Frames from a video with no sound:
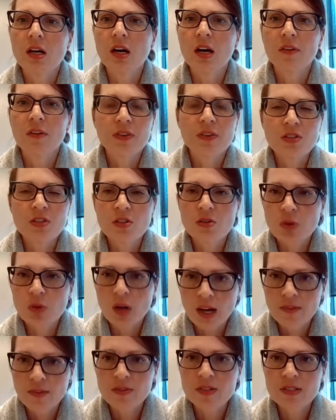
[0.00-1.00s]
often you
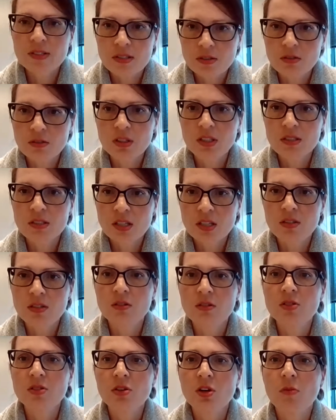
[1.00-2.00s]
have to still
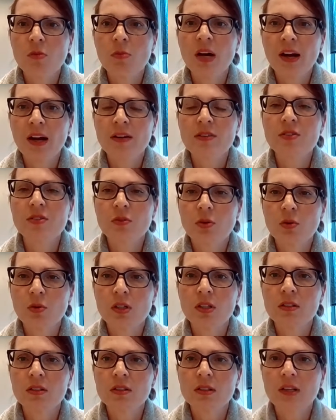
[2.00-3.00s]
continue to go back to
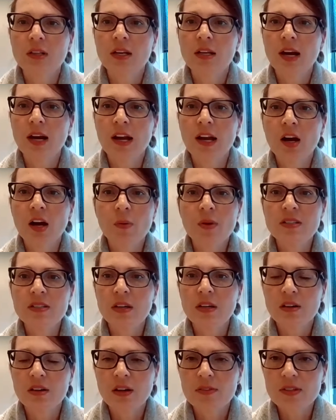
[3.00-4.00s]
court. And I always
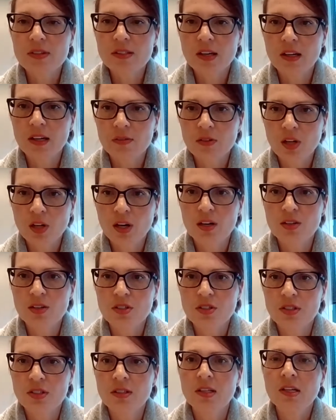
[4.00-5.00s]
err on the side of
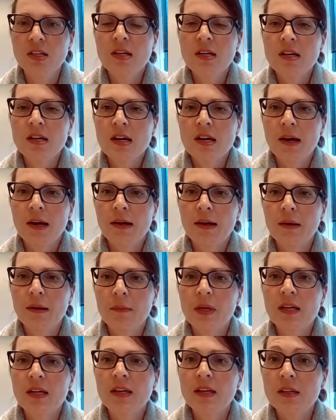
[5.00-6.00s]
caution
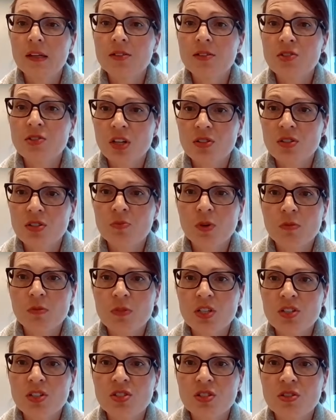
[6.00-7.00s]
um, and get judges
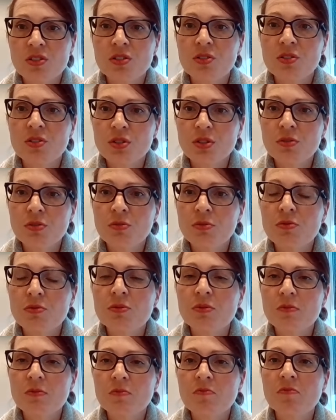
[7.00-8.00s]
permission to do
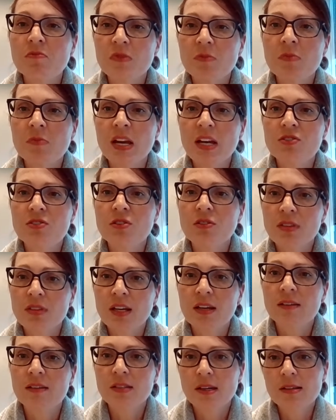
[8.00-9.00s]
major
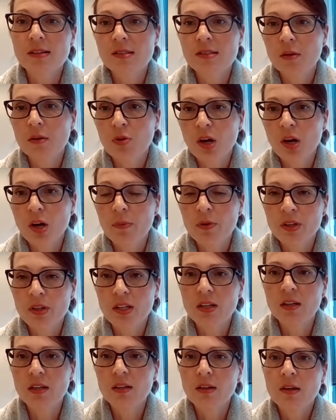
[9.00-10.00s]
things like sell
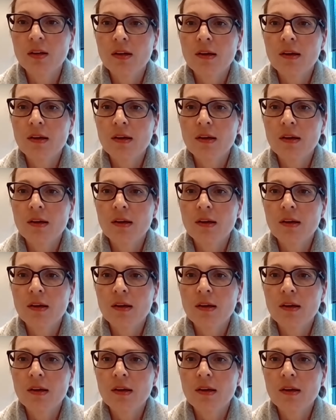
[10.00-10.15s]
property.